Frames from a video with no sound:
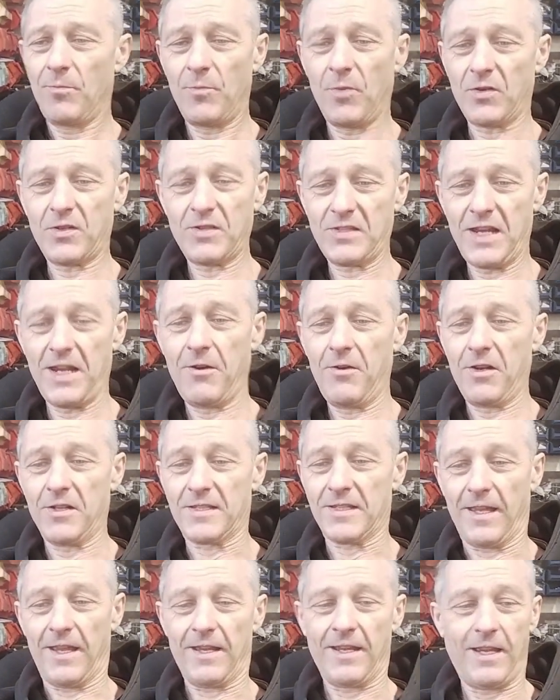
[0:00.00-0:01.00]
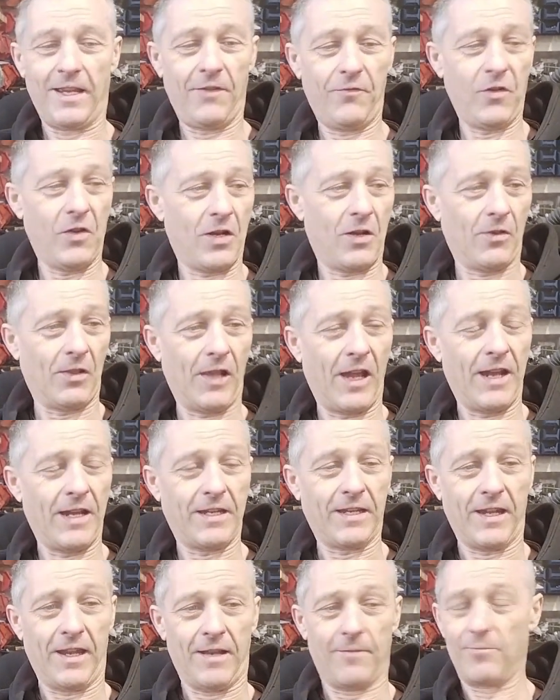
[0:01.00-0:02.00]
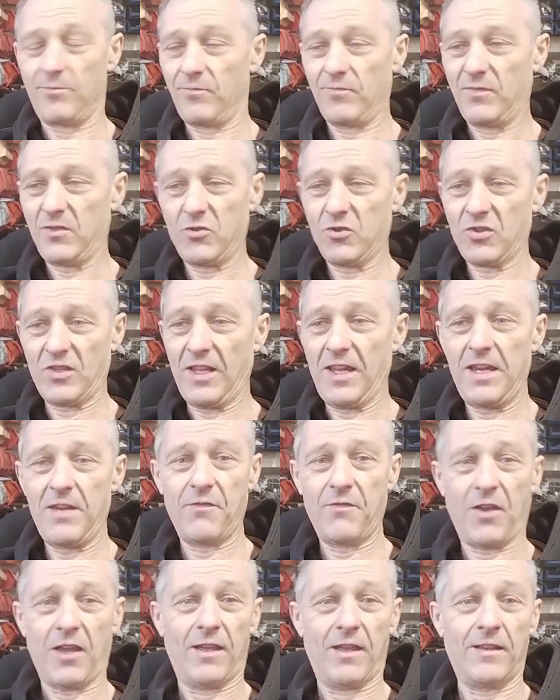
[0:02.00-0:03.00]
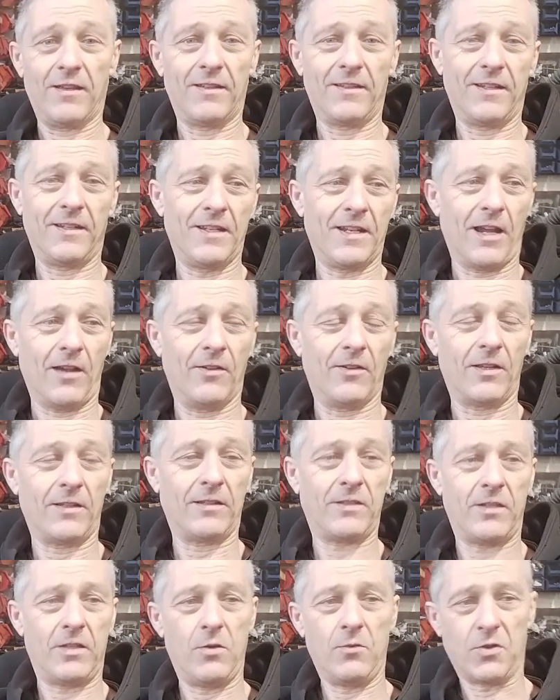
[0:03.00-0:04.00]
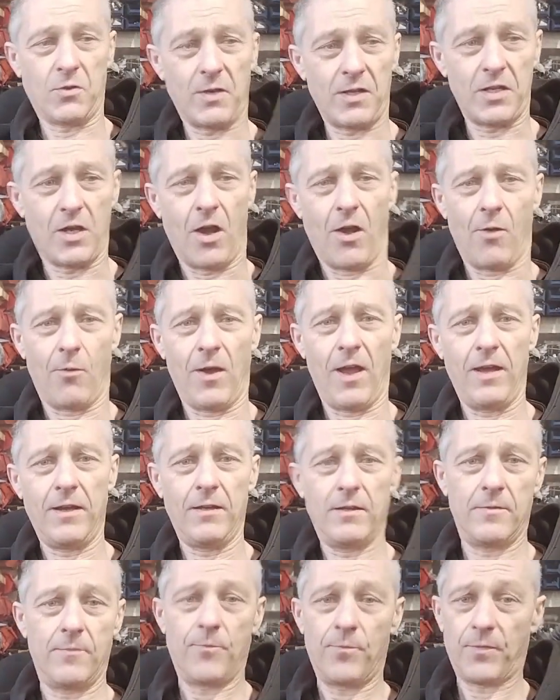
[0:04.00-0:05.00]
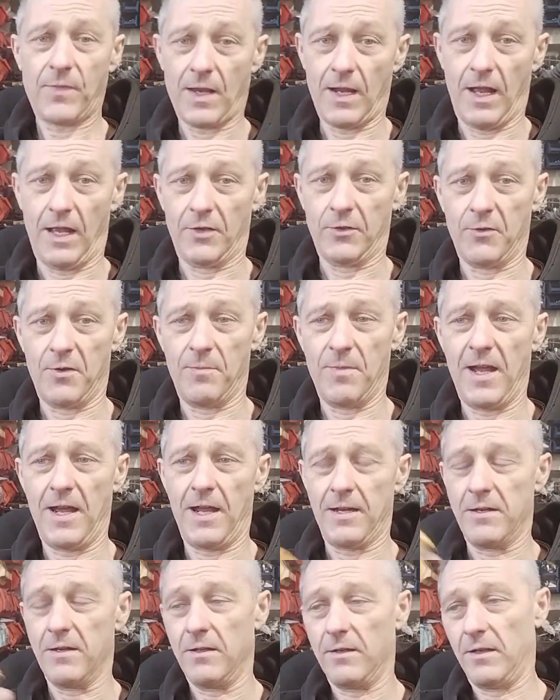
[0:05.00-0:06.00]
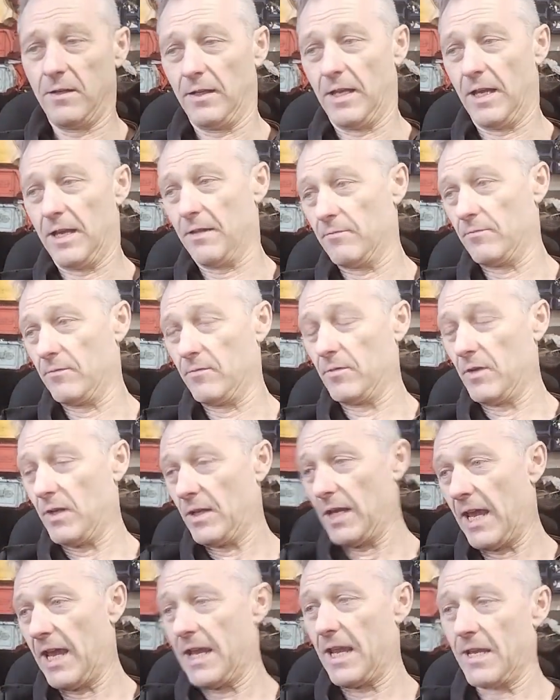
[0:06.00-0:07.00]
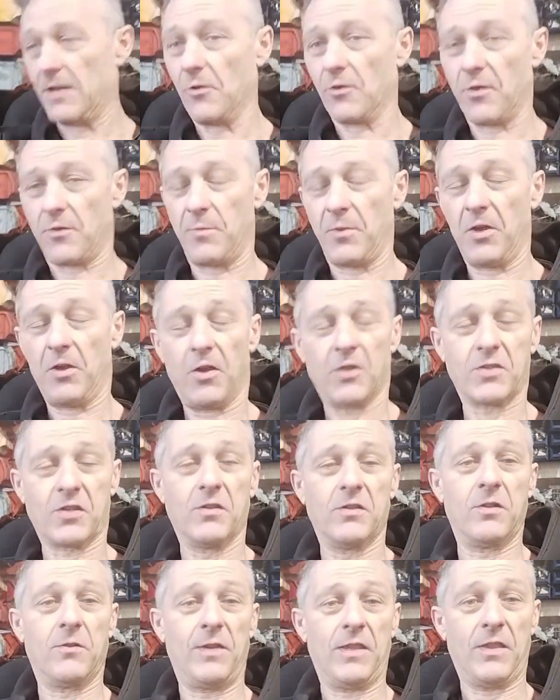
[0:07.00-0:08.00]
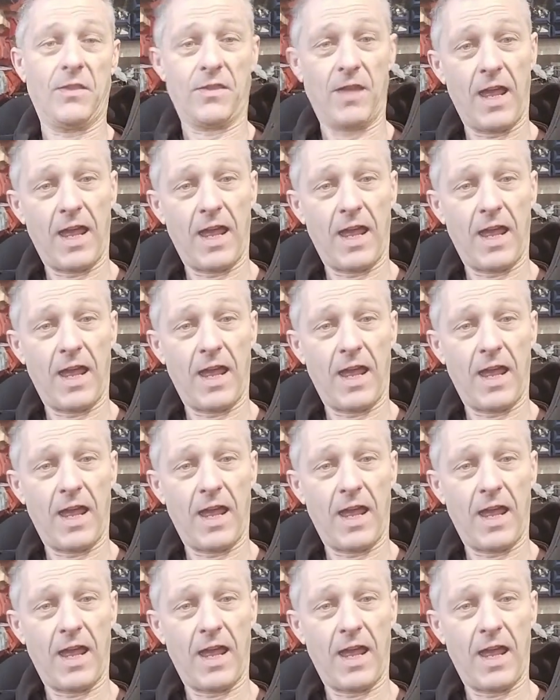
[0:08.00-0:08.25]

But seriously, if you don't like it, just leave it. You know, you do it your way, I'll do it mine, and let another person do it